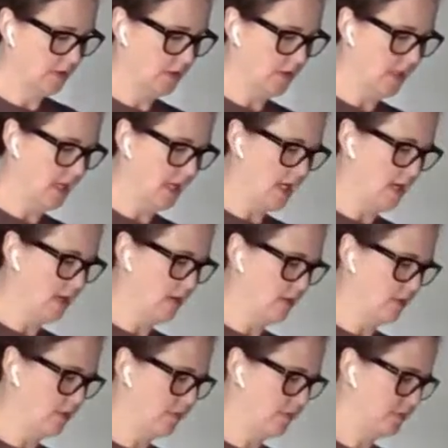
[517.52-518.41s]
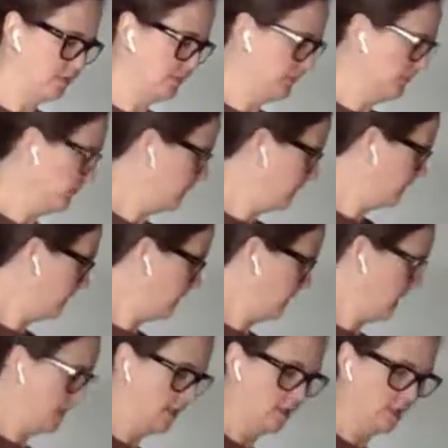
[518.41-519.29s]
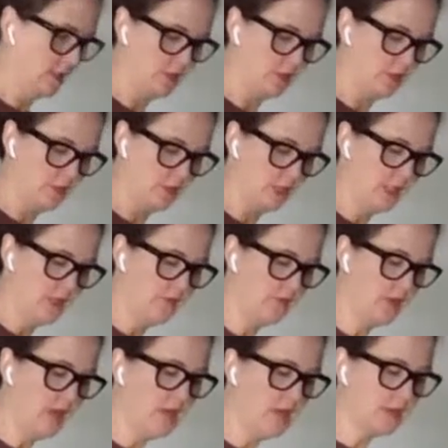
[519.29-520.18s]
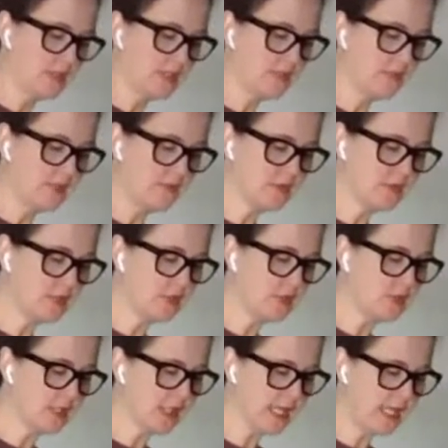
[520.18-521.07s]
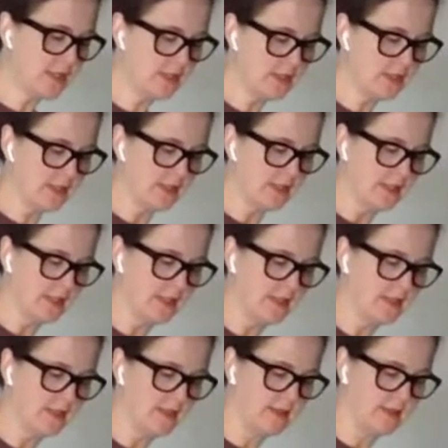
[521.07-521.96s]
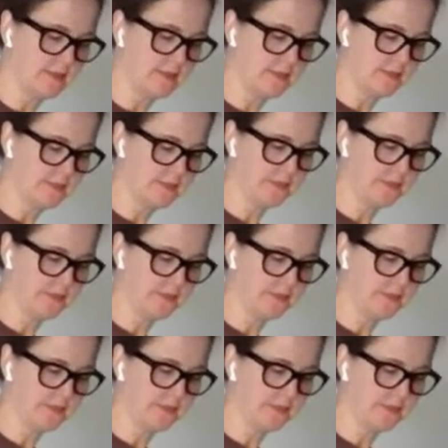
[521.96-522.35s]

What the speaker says: Now, that should be enough because we have to cook our carrots in this.